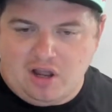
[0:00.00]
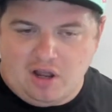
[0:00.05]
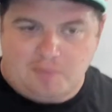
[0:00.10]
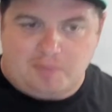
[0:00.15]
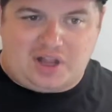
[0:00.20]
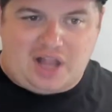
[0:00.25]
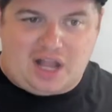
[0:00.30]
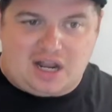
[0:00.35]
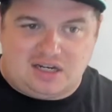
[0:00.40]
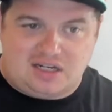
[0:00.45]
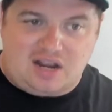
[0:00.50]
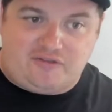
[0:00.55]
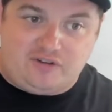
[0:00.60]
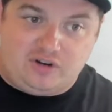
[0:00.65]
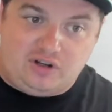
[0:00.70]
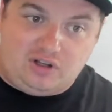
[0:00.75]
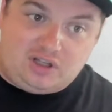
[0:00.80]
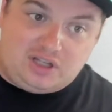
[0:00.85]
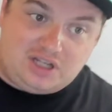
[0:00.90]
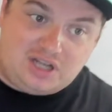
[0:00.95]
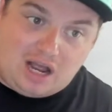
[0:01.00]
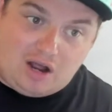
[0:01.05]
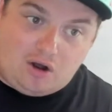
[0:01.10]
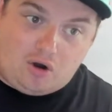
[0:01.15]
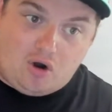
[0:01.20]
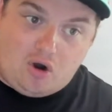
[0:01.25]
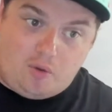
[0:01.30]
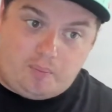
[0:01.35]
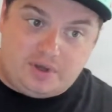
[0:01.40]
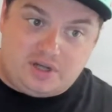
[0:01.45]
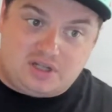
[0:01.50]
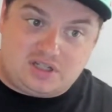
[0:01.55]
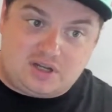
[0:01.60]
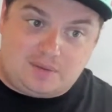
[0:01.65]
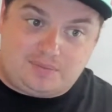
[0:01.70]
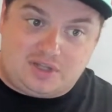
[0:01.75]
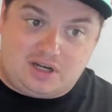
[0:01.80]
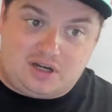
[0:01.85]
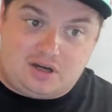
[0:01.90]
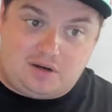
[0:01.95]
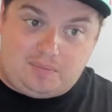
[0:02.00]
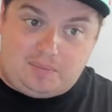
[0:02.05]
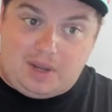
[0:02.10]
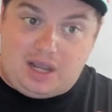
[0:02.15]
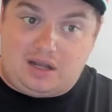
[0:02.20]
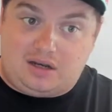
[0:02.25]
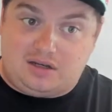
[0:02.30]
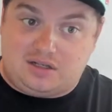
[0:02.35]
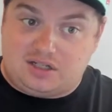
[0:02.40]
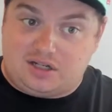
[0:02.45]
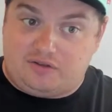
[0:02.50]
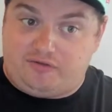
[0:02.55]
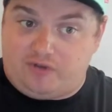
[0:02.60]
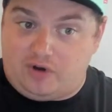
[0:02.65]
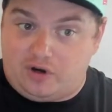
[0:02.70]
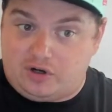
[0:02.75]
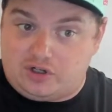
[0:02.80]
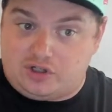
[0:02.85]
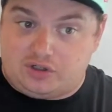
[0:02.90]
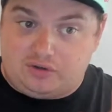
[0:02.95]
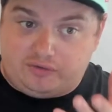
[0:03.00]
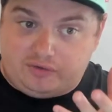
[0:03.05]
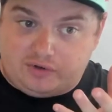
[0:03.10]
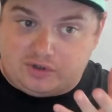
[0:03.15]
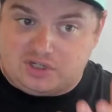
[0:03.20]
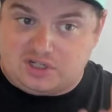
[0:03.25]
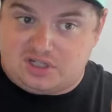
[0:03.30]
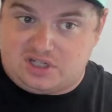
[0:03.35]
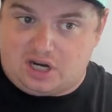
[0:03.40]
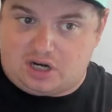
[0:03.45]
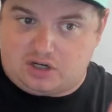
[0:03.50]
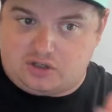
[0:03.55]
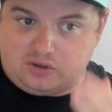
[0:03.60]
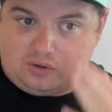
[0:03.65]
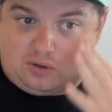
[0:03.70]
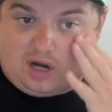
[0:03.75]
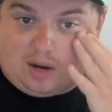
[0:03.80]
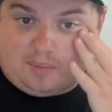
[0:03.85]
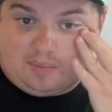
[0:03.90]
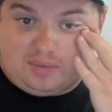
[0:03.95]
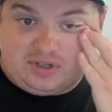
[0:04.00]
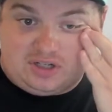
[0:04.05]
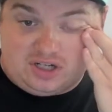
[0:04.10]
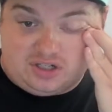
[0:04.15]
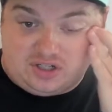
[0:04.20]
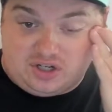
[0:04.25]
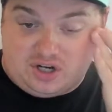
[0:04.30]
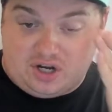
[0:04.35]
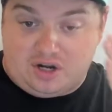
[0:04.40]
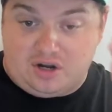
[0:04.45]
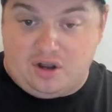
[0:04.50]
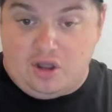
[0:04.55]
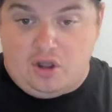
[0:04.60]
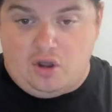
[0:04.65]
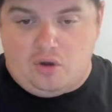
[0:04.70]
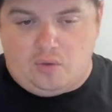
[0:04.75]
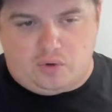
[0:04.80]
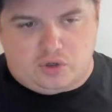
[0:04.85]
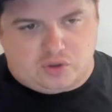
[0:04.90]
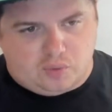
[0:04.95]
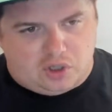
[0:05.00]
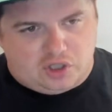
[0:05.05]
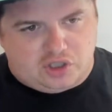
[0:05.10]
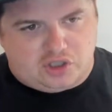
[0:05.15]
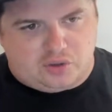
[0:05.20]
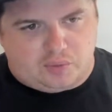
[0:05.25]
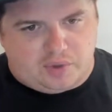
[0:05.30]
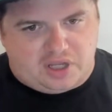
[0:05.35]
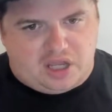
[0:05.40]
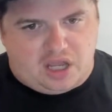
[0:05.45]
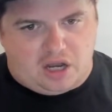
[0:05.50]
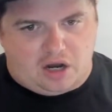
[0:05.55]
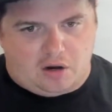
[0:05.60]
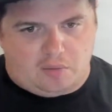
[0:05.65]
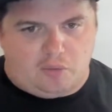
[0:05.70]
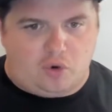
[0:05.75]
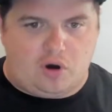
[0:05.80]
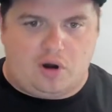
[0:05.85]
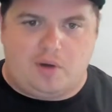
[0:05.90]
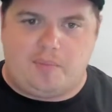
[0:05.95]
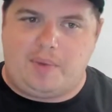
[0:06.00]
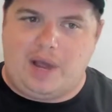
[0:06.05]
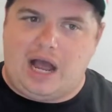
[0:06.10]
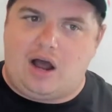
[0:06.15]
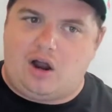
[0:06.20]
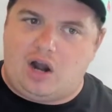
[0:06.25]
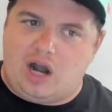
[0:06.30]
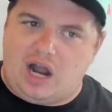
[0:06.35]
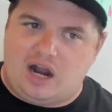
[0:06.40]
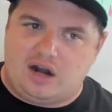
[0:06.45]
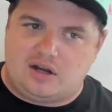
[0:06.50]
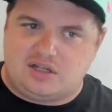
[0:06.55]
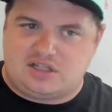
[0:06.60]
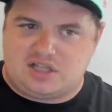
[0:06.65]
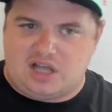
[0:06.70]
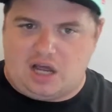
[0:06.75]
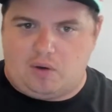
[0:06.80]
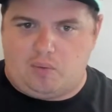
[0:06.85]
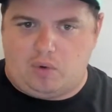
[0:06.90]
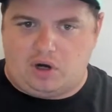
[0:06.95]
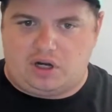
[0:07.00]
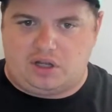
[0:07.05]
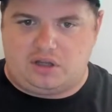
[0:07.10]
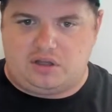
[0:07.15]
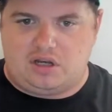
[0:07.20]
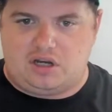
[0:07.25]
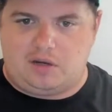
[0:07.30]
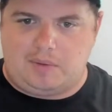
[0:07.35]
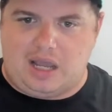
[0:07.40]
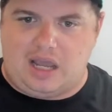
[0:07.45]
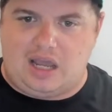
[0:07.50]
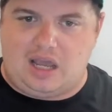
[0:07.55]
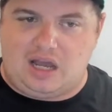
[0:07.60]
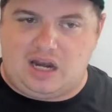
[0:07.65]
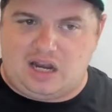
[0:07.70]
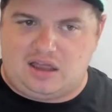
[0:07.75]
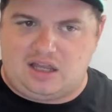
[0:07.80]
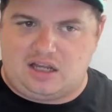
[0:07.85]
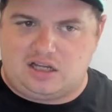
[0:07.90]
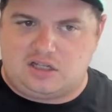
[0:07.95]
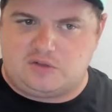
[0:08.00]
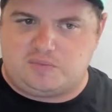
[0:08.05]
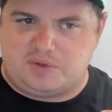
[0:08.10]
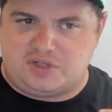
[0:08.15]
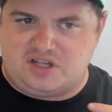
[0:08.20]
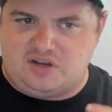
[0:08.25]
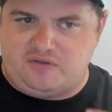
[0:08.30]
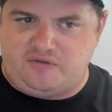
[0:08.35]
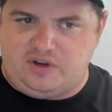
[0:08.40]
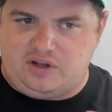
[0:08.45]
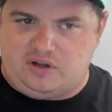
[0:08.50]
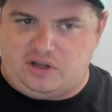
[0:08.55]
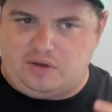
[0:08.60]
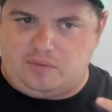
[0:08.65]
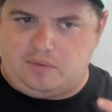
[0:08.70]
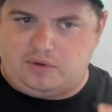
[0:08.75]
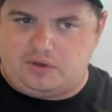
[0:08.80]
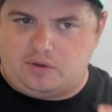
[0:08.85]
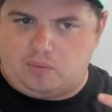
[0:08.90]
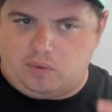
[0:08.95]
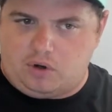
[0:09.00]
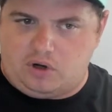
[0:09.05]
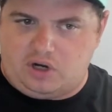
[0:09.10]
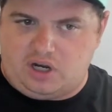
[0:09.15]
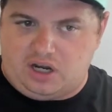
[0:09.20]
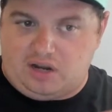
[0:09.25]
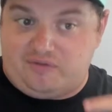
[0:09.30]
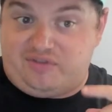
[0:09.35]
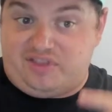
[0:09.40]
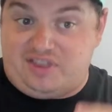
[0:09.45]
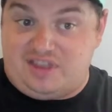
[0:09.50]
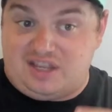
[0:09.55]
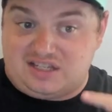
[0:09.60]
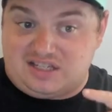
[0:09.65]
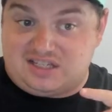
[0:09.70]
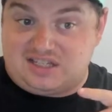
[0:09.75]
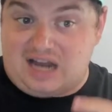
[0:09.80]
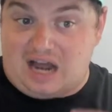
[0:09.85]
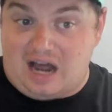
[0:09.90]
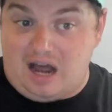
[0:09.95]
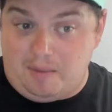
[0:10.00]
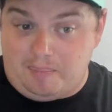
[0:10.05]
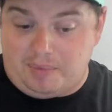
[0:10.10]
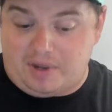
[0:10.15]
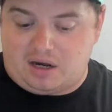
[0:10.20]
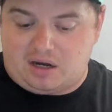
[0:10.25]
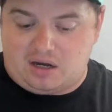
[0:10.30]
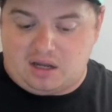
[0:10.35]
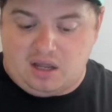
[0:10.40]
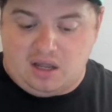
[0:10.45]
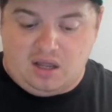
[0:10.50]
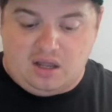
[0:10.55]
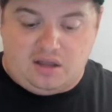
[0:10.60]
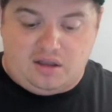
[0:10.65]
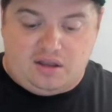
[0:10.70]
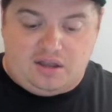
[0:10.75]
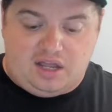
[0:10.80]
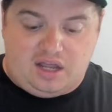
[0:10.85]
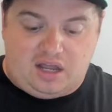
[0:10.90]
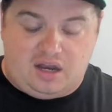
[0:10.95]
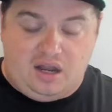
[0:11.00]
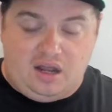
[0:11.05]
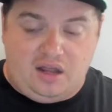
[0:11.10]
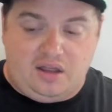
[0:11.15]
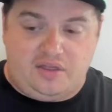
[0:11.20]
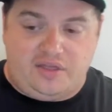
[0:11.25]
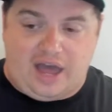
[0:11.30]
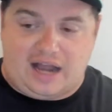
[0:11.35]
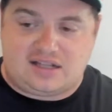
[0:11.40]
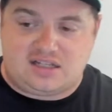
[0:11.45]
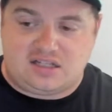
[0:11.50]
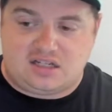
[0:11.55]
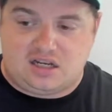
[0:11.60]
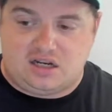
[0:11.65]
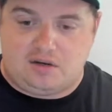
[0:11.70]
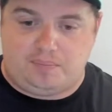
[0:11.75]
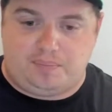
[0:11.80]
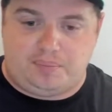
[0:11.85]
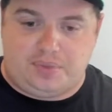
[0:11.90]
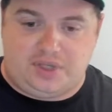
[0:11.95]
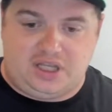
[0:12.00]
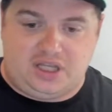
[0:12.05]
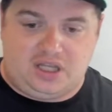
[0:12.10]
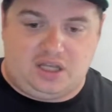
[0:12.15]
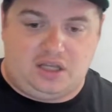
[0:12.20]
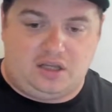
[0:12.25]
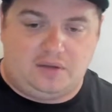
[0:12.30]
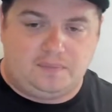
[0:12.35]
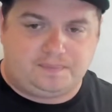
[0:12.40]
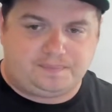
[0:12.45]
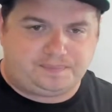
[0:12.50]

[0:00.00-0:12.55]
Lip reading: But that definitely now opens up the debate to functional versus textual competition. Which one should we care more about? How does that work in the debate? And I think specifically with the wording of this topic, that's going to be